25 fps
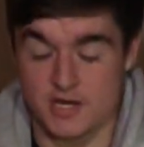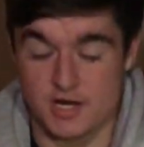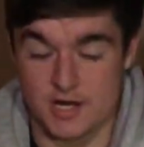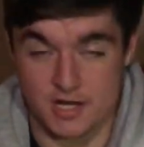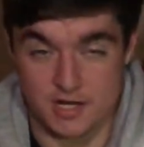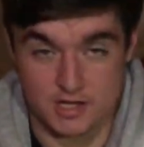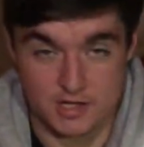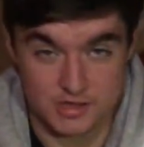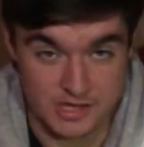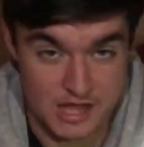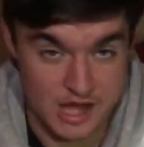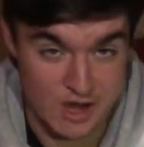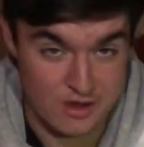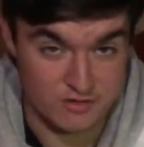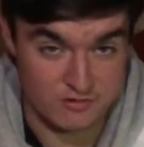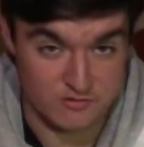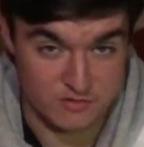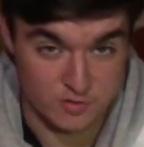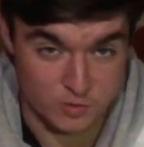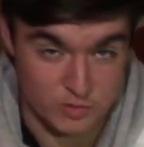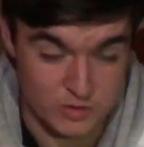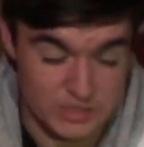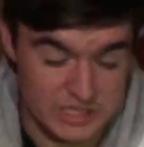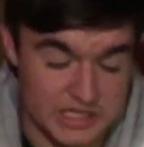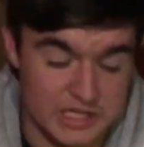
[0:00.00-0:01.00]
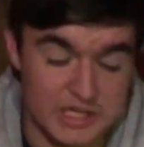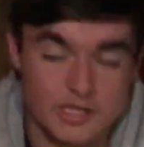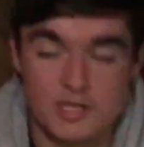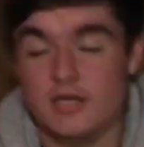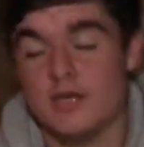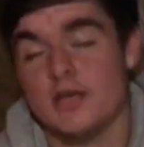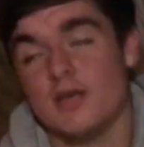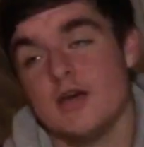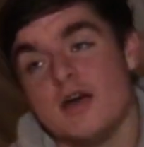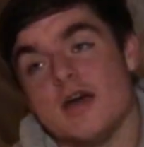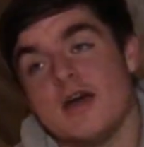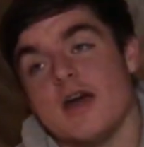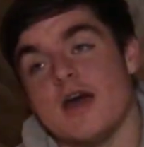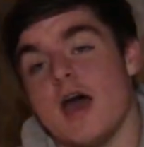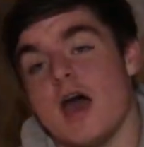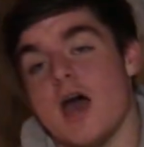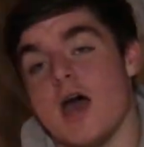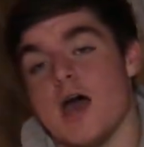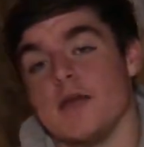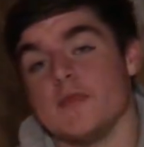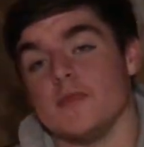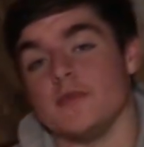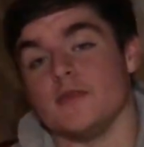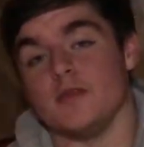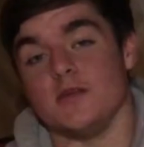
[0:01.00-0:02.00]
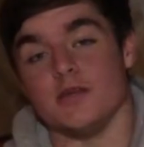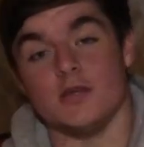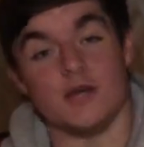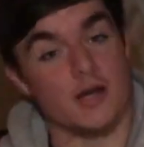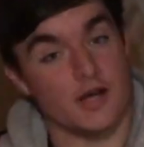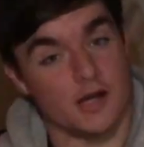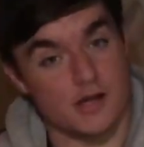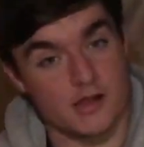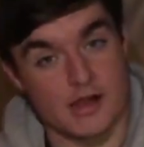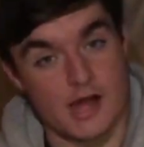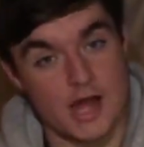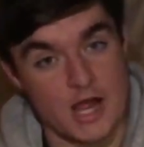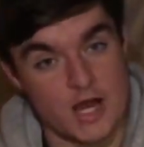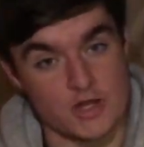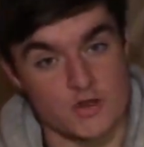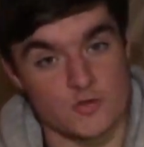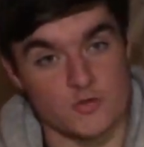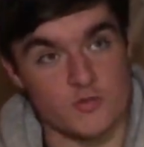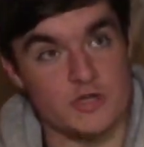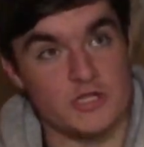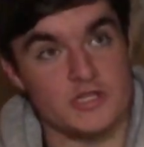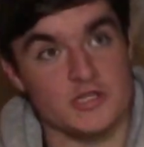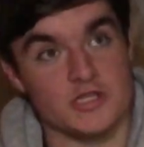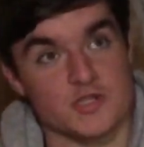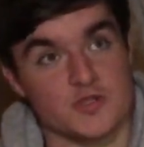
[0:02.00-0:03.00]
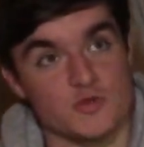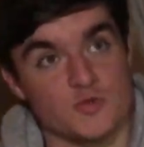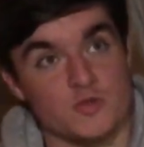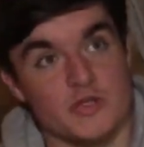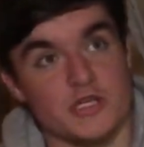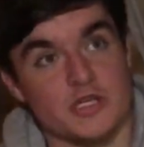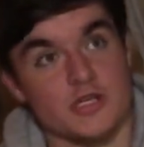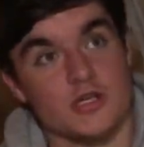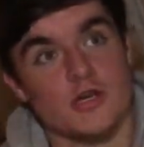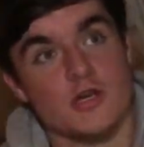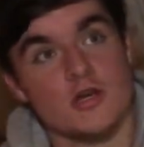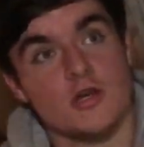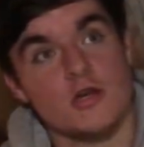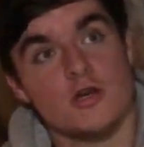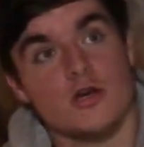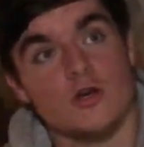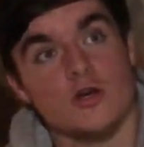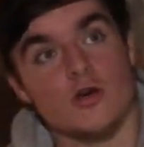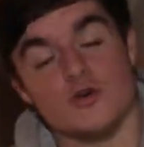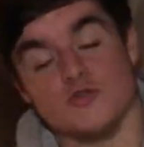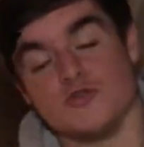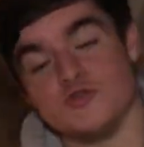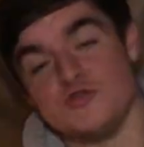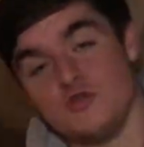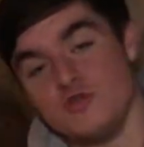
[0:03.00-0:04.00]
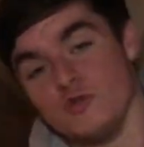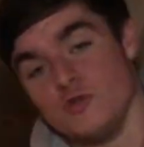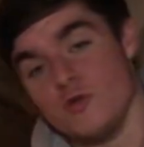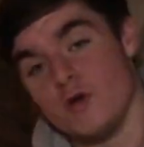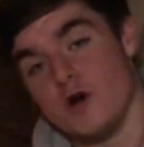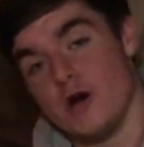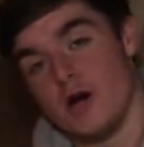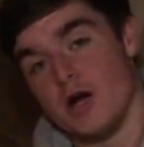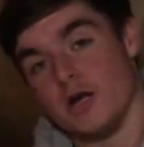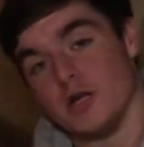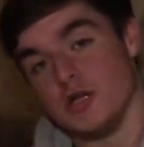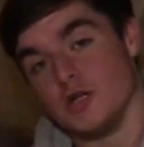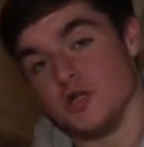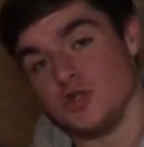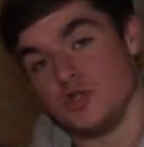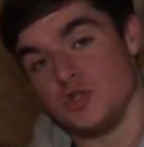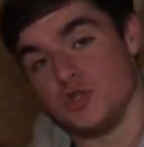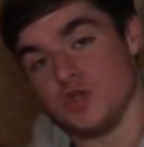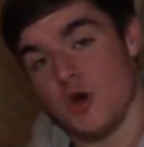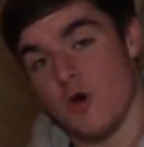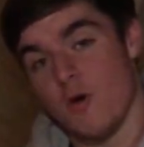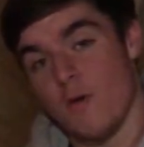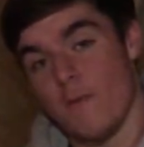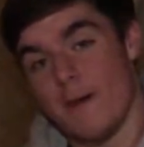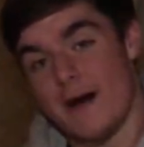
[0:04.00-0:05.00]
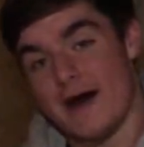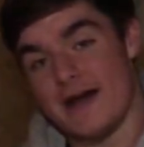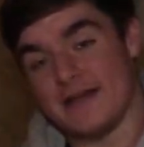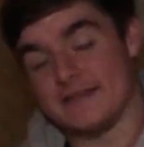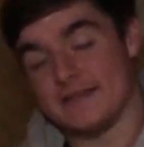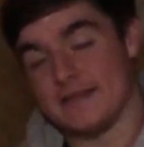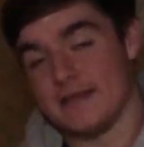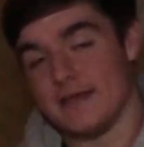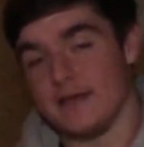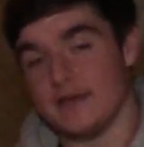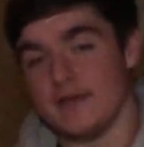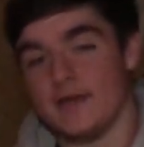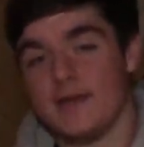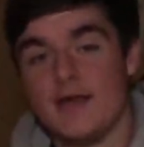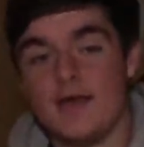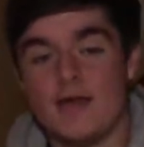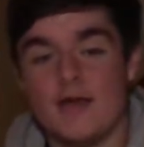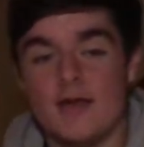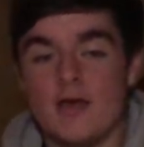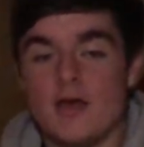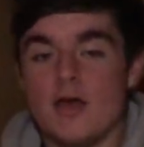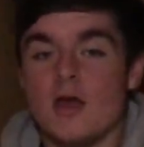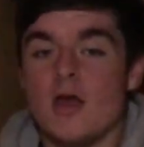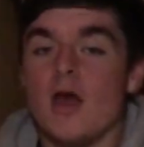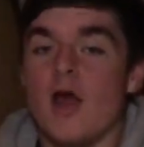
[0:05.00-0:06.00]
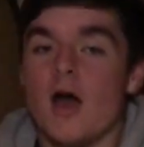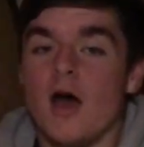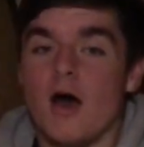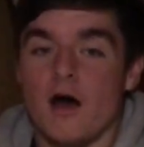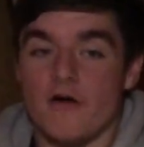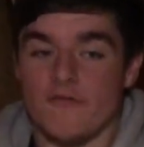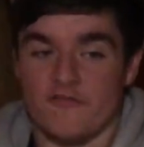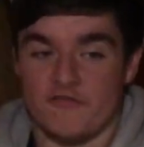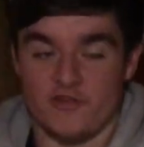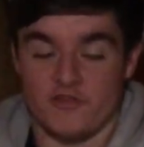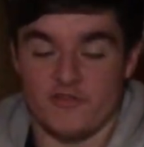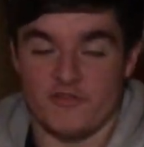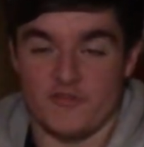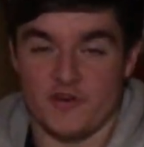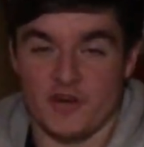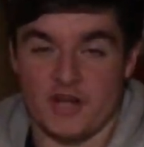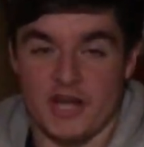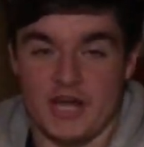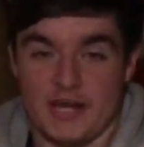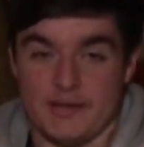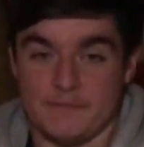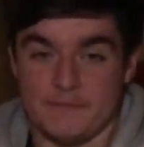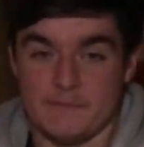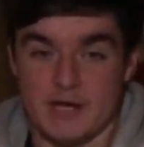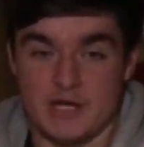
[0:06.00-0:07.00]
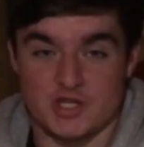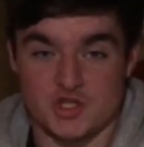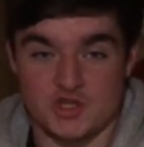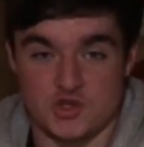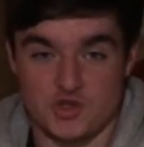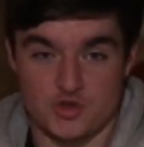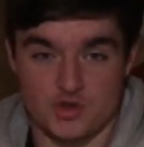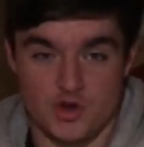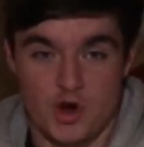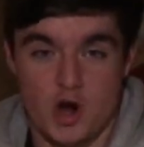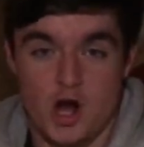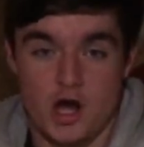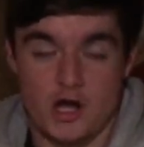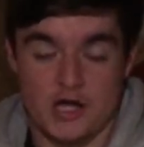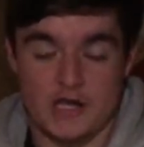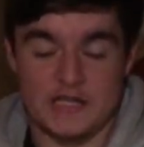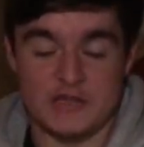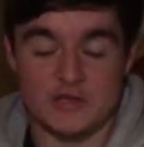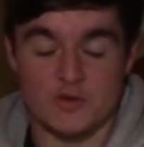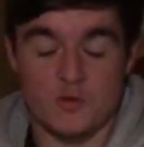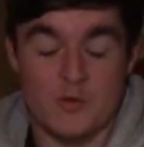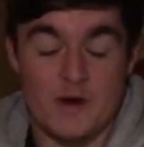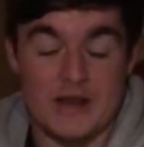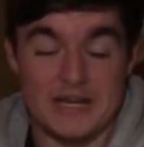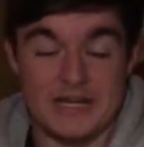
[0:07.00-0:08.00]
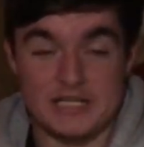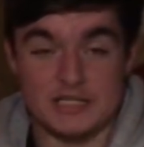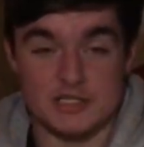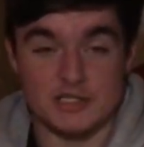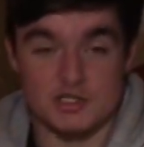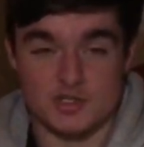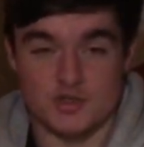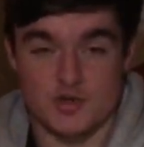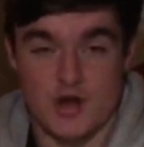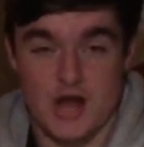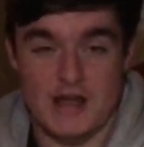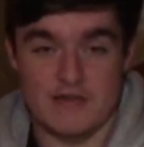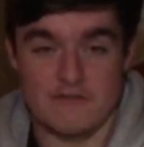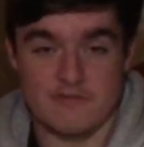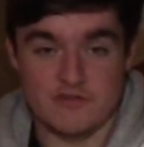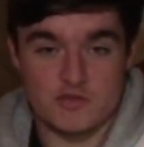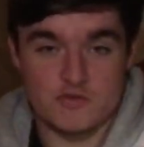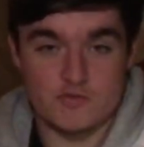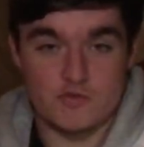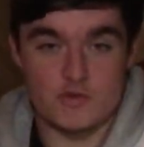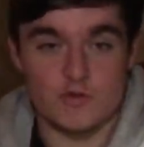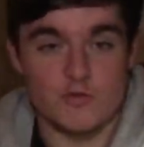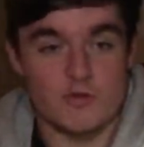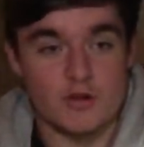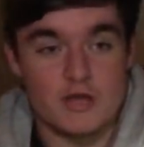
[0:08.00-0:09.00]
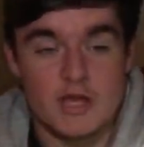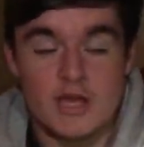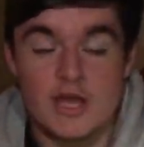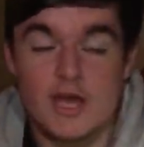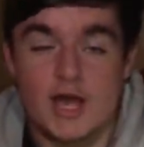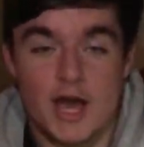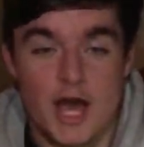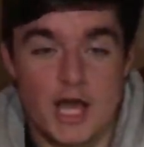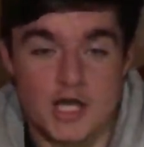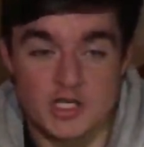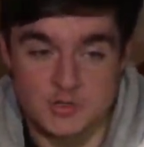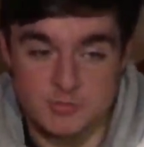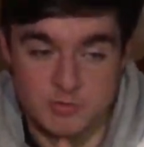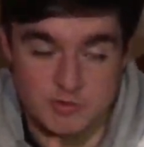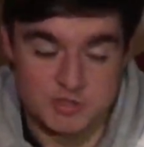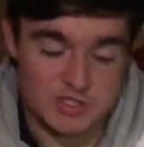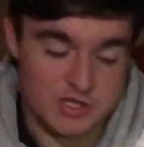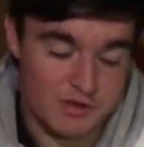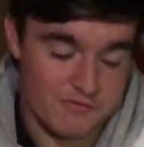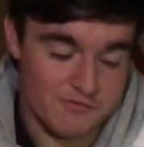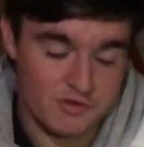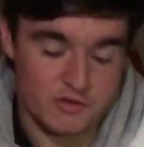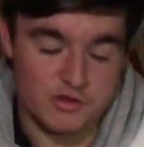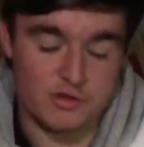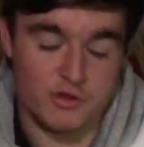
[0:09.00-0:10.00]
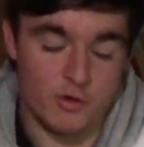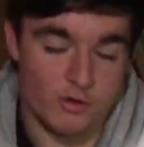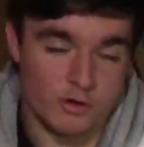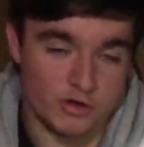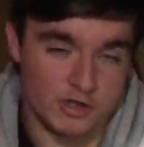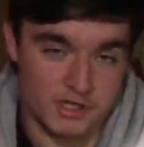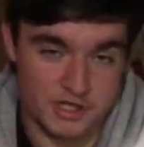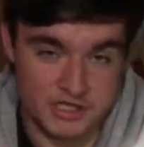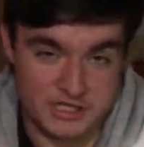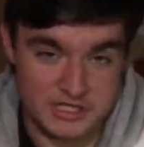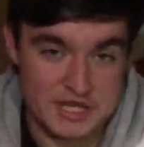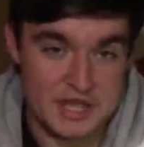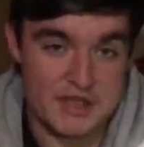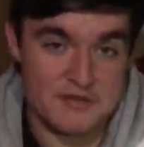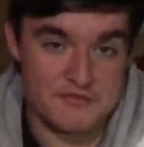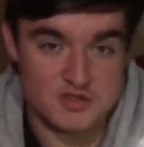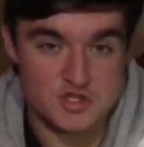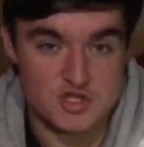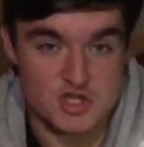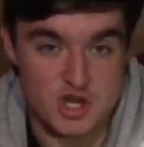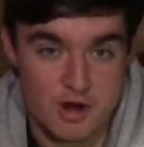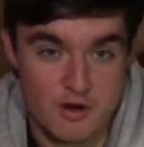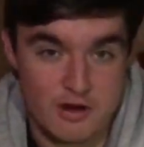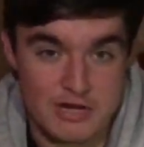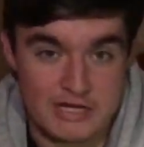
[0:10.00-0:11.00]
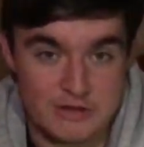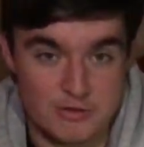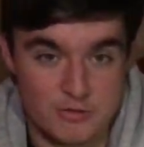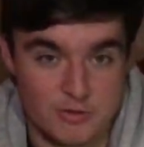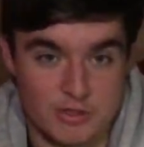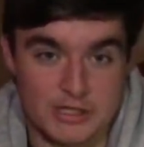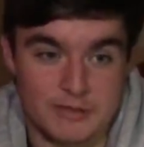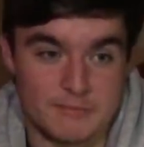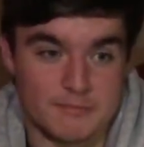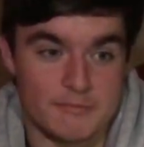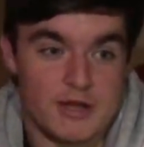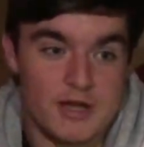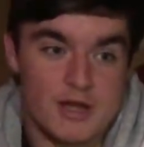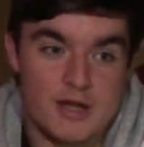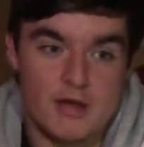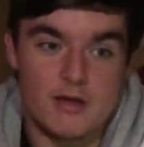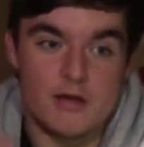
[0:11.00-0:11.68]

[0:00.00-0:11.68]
uh, clan of the week, and the uh, clan of the week this week goes to uh, Joe Bate for forgetting straw in the Wendy's drive through. I specifically ordered a Dave's Cherry Cream.